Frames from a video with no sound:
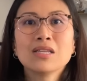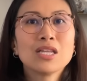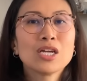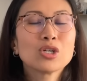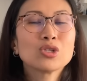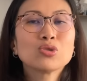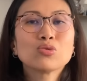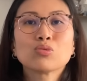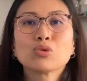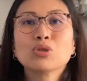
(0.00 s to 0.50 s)

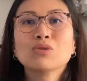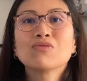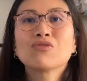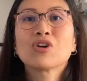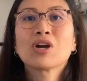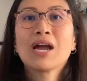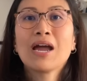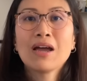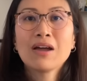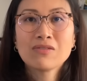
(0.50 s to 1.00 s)
There's room
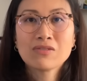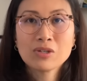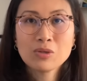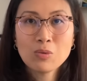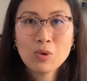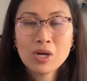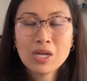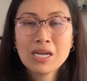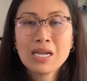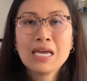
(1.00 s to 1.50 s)
for
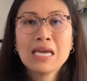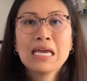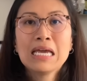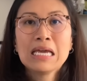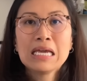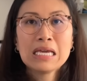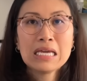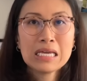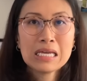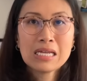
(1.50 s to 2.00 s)
everyone
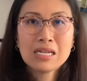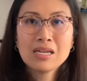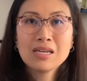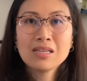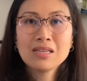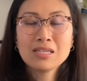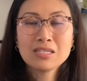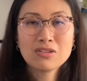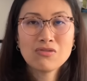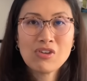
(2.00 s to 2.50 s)
in
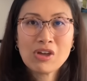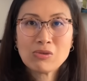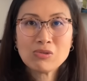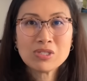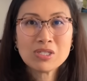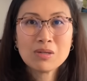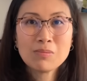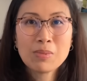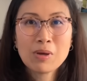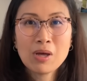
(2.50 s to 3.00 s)
this
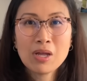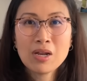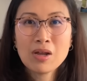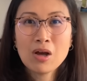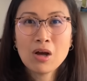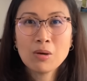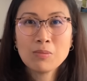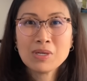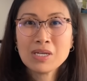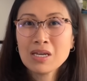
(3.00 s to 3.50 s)
fountain pen
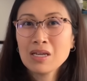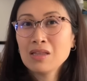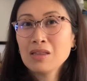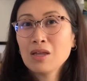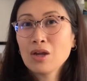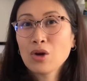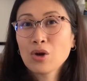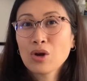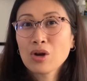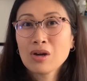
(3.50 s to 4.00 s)
hobby, and
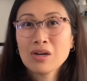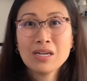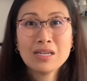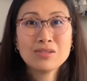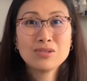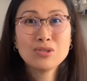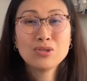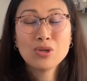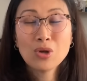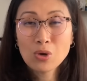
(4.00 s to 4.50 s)
there
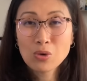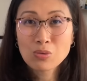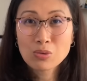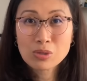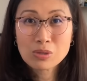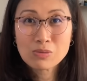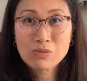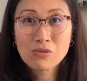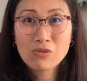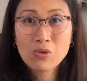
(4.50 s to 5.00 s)
is no
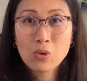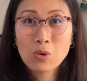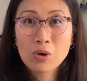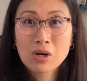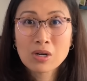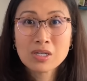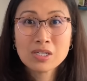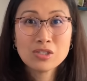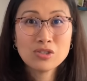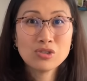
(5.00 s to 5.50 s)
room
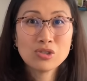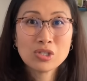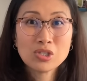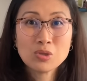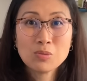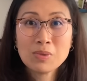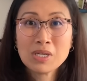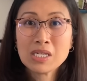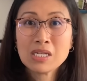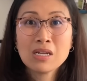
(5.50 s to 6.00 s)
for
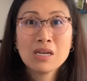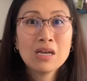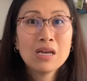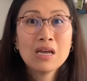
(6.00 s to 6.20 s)
judgment.